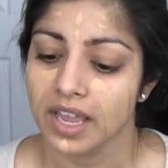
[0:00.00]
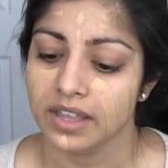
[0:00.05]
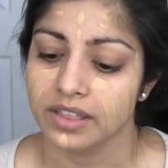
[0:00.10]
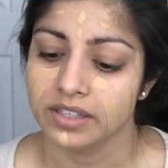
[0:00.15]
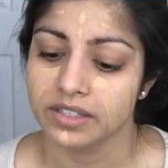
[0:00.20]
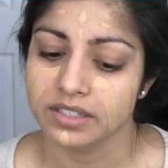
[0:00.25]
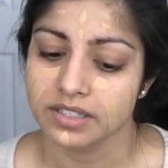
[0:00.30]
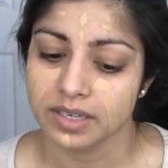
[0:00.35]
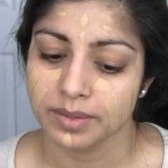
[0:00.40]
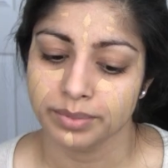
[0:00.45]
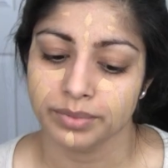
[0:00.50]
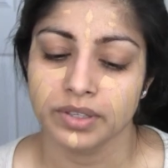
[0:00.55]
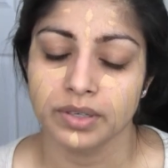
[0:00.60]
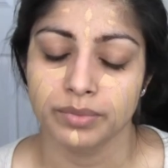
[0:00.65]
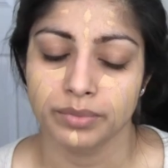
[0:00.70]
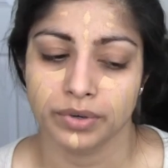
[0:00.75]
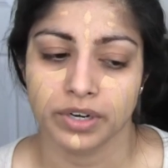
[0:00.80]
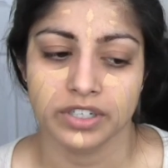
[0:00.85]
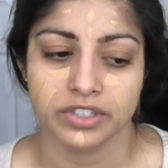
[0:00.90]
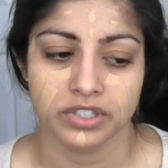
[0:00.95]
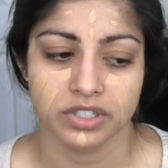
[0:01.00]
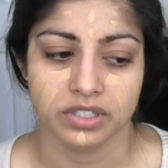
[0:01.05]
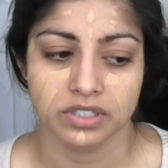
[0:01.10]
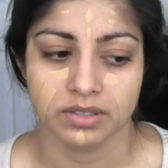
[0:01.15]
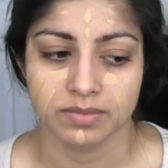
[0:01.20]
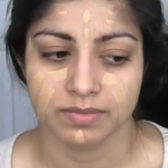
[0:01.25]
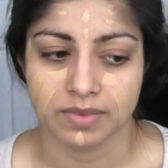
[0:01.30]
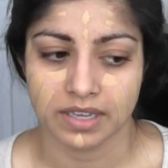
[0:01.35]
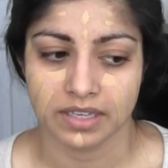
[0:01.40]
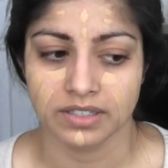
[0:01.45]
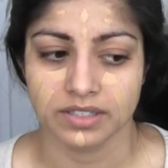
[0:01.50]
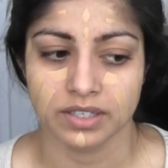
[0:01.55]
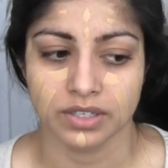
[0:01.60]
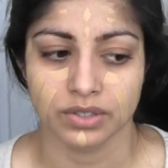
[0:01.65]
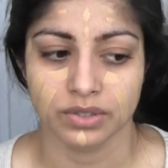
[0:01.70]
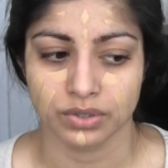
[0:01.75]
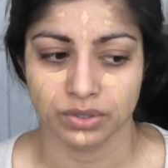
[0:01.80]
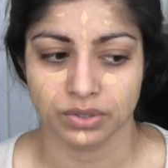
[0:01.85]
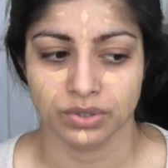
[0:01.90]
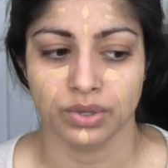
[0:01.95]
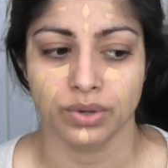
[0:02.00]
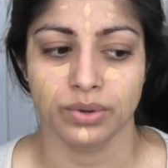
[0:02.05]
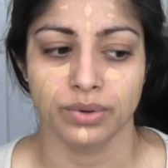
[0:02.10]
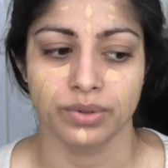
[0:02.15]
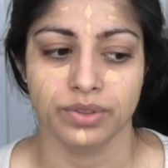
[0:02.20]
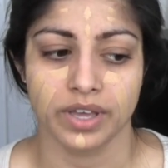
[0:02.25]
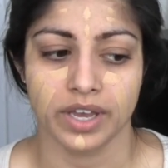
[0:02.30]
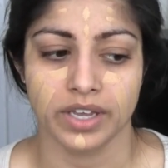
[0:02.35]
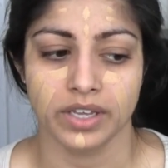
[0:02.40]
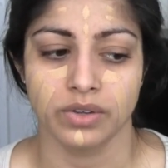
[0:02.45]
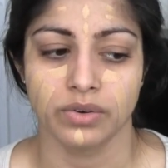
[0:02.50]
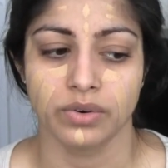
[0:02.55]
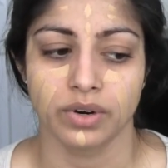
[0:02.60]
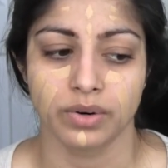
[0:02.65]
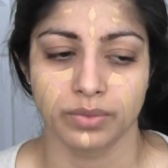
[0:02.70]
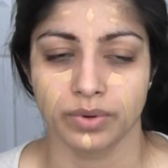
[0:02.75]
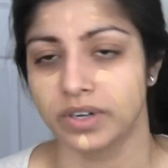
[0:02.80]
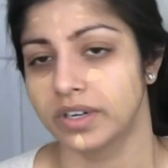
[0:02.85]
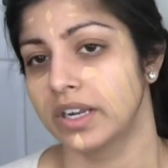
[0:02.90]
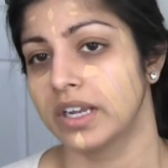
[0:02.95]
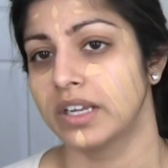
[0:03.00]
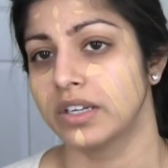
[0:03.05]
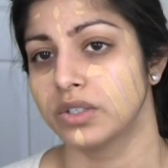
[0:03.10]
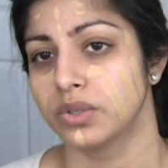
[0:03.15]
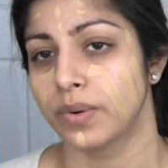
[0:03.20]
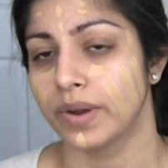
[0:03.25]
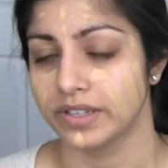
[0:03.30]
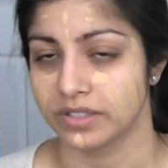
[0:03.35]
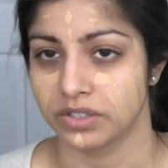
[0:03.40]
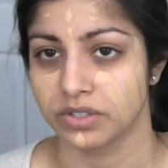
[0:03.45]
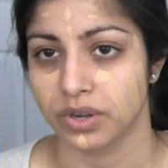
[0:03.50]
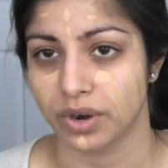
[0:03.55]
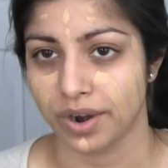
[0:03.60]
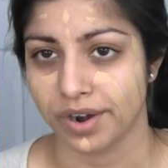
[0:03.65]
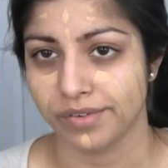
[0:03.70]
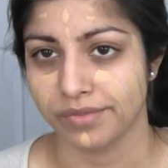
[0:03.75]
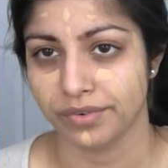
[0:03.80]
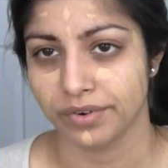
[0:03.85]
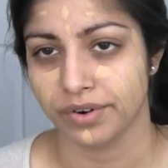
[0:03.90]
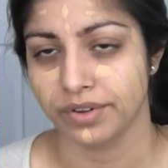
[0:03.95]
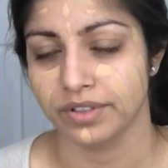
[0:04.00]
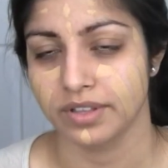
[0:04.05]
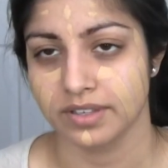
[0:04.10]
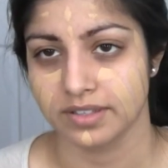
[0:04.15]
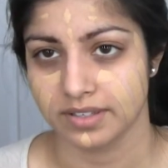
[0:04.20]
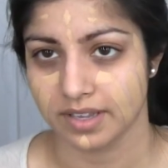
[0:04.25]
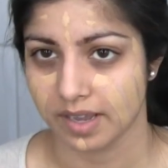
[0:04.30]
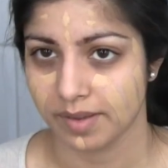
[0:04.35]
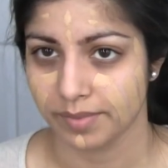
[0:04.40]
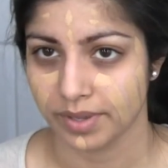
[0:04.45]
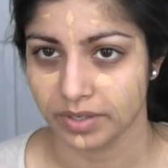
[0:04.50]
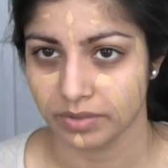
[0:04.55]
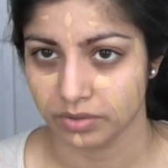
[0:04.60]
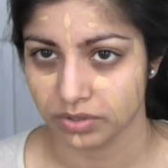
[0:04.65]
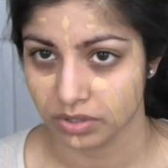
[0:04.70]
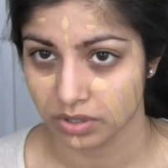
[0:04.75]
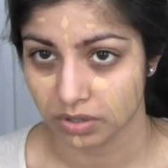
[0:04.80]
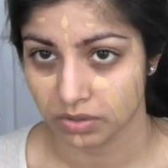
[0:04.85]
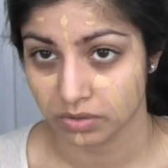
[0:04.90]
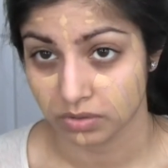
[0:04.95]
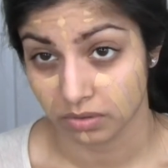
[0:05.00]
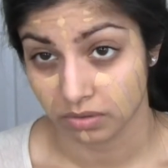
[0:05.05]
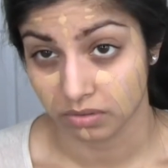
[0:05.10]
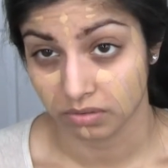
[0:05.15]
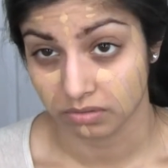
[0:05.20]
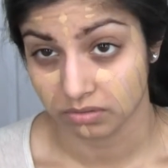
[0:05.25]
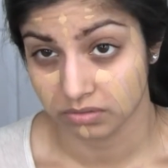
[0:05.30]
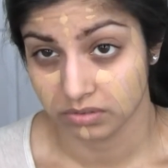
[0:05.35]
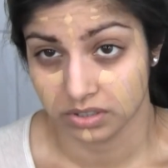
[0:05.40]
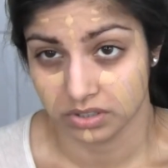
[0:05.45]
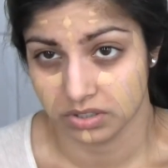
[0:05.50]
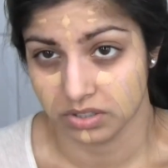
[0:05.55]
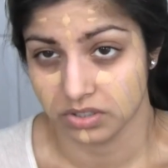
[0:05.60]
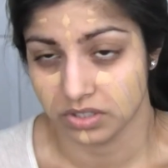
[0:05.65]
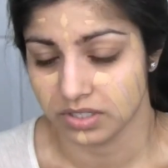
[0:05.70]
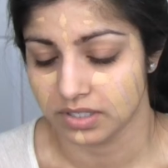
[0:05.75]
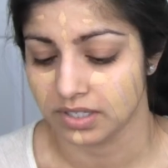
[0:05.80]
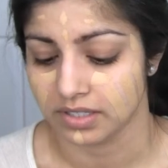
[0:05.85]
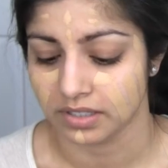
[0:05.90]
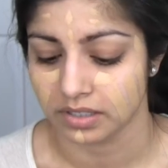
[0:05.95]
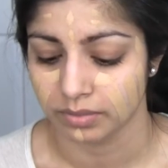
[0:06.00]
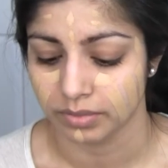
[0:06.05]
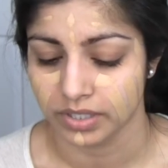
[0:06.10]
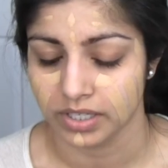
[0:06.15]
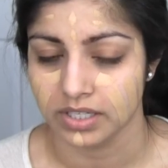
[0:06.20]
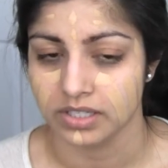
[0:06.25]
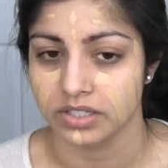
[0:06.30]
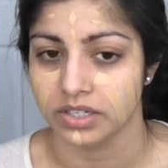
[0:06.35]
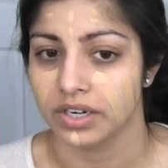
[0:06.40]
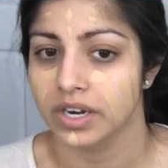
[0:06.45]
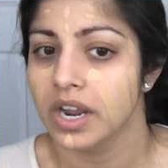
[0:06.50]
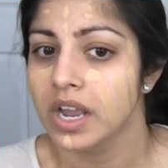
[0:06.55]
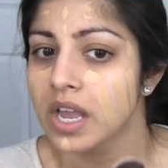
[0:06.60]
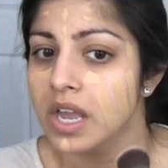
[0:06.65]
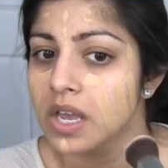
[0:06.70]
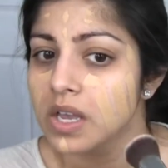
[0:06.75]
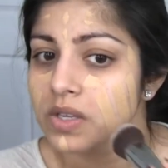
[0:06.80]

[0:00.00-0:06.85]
The stippling brush just makes it so that you are working twice as hard for the same end result. So this is just a little bit easier.